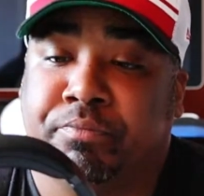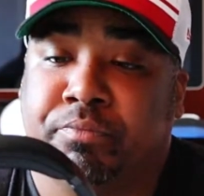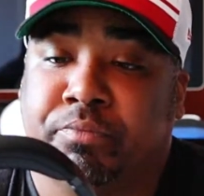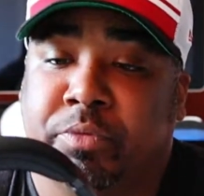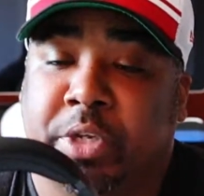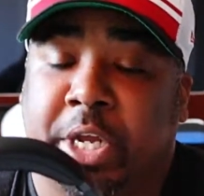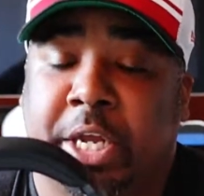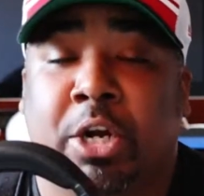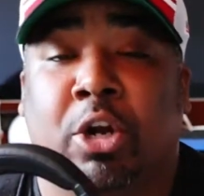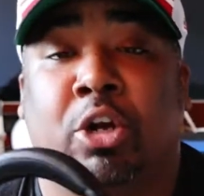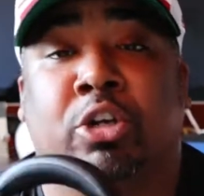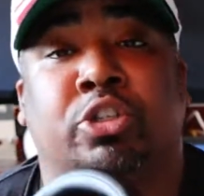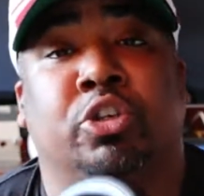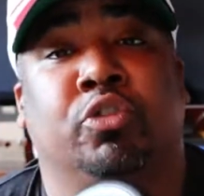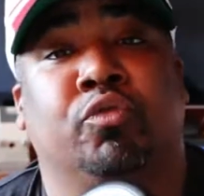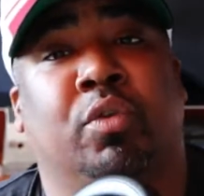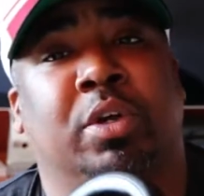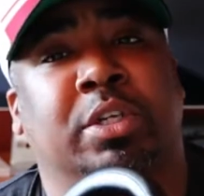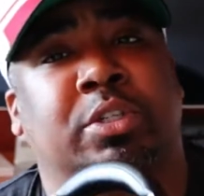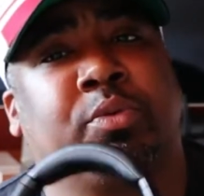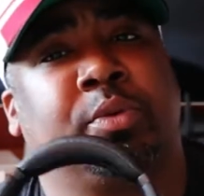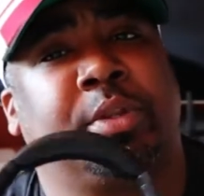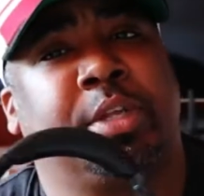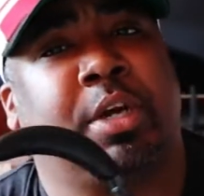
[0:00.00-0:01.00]
It also
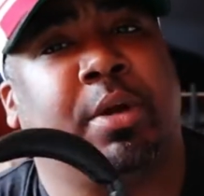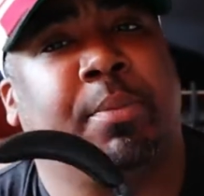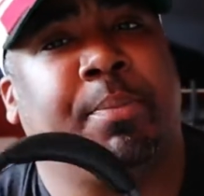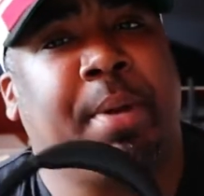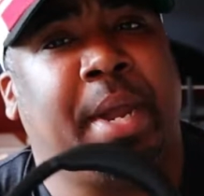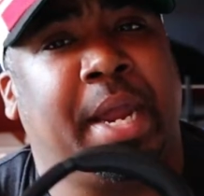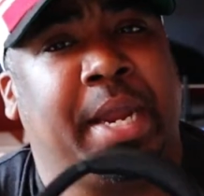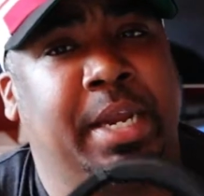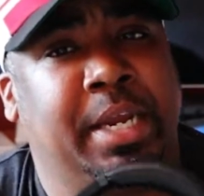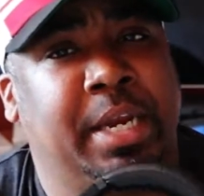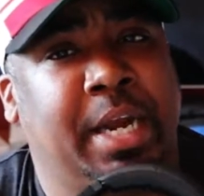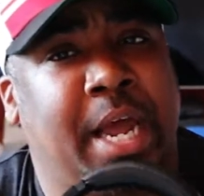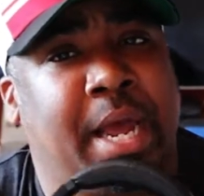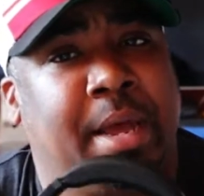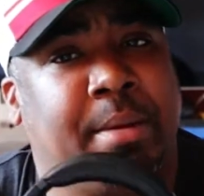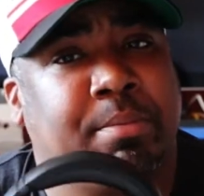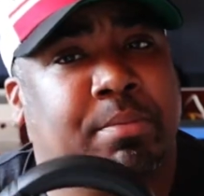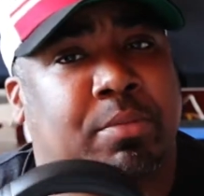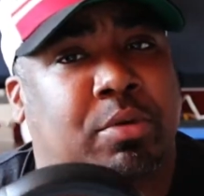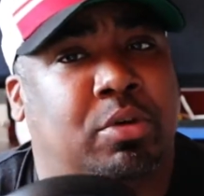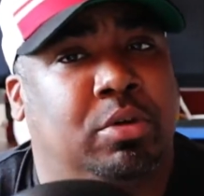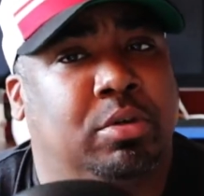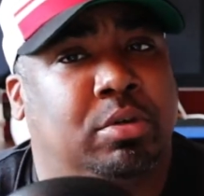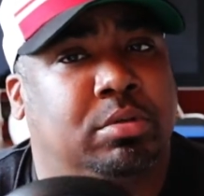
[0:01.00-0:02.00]
runs with a companion
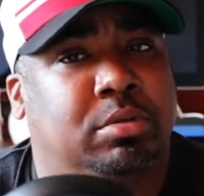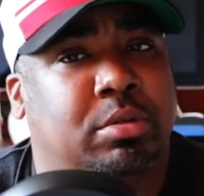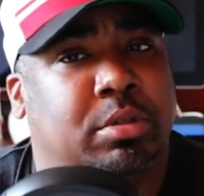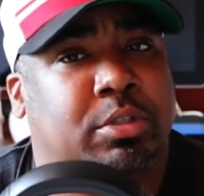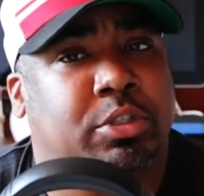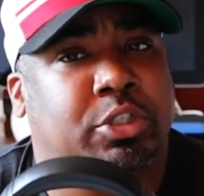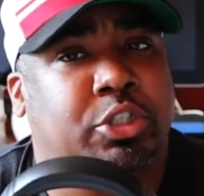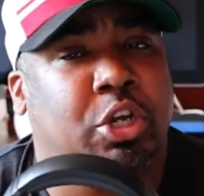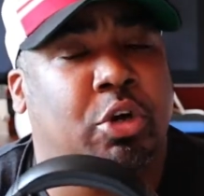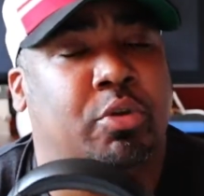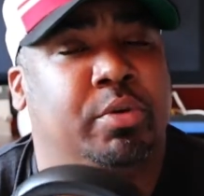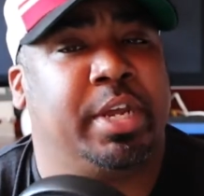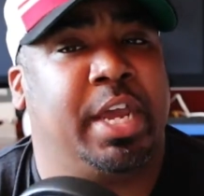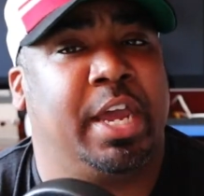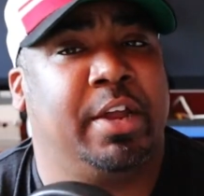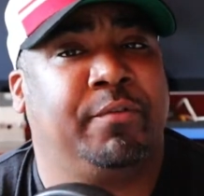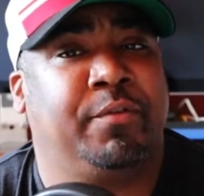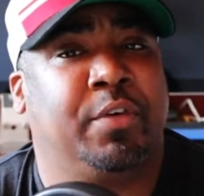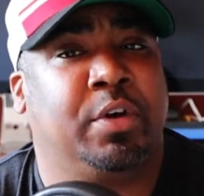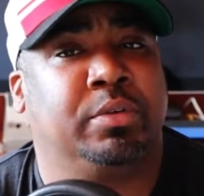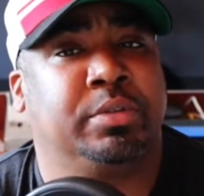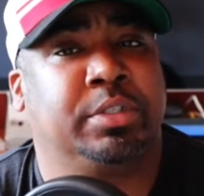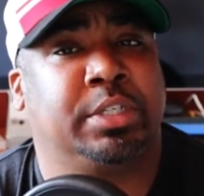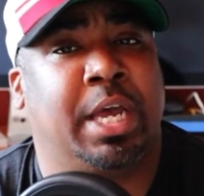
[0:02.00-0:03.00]
app. Sony
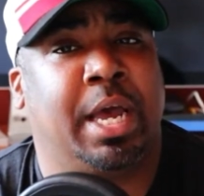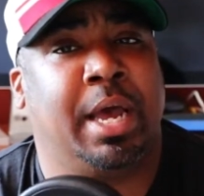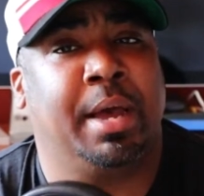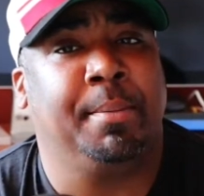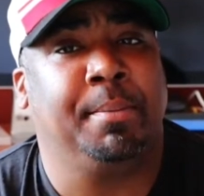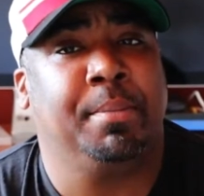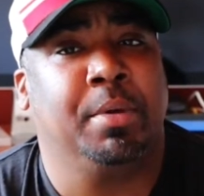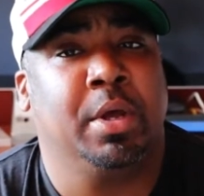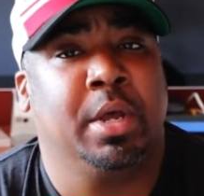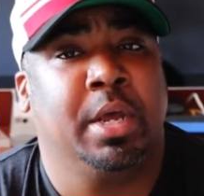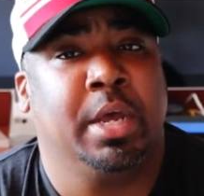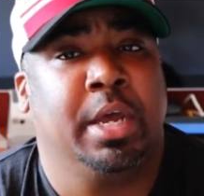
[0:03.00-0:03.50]
headphones app,